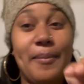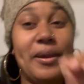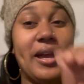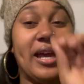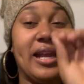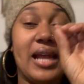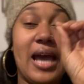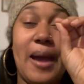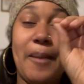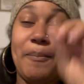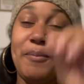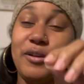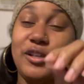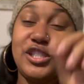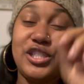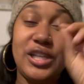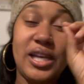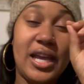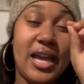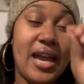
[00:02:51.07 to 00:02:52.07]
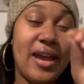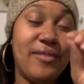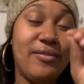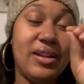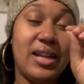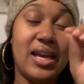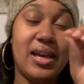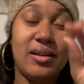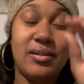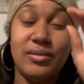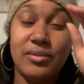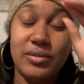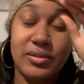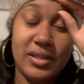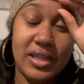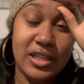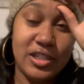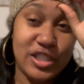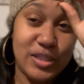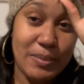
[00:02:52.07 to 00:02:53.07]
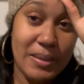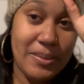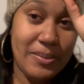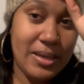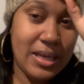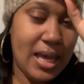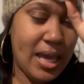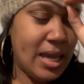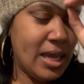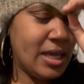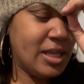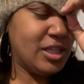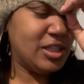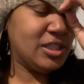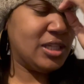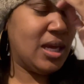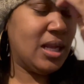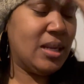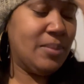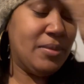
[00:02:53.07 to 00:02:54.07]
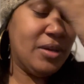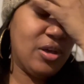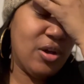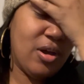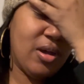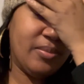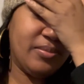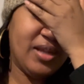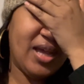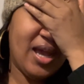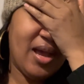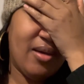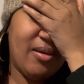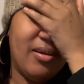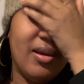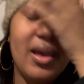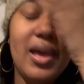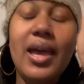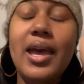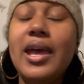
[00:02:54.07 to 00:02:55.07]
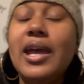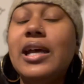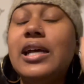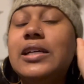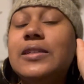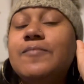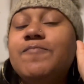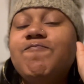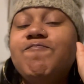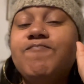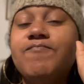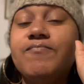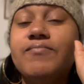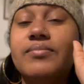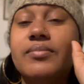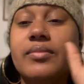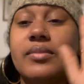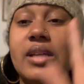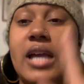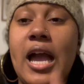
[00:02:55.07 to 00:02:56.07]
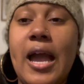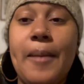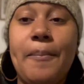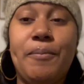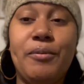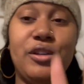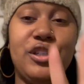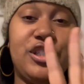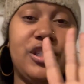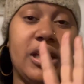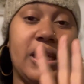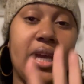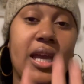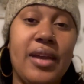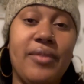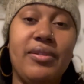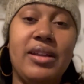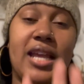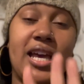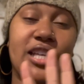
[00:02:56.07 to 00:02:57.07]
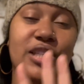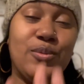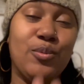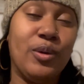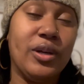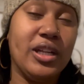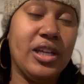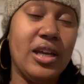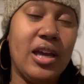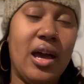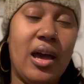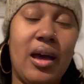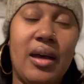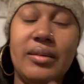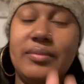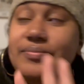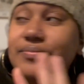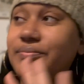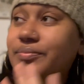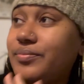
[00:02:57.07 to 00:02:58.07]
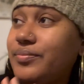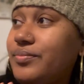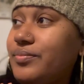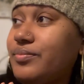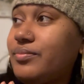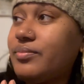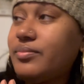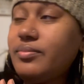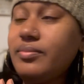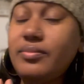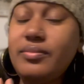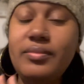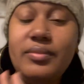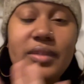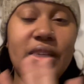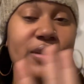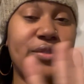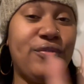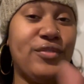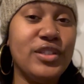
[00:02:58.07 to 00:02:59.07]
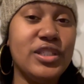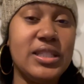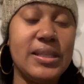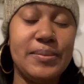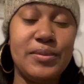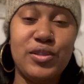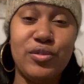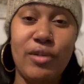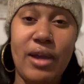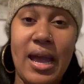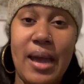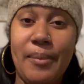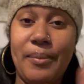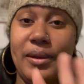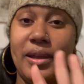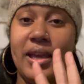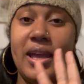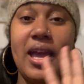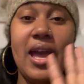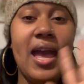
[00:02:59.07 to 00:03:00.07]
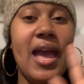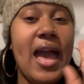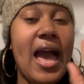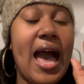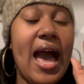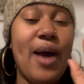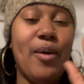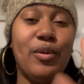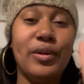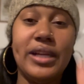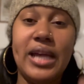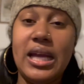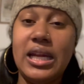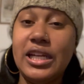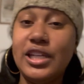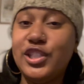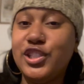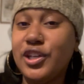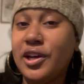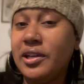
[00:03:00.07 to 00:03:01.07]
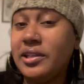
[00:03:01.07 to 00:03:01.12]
and I appreciate every last... Oh, that just made me lightheaded, y'all. Let me calm down. I appreciate every last one of y'all for subscribing. I will not let y'all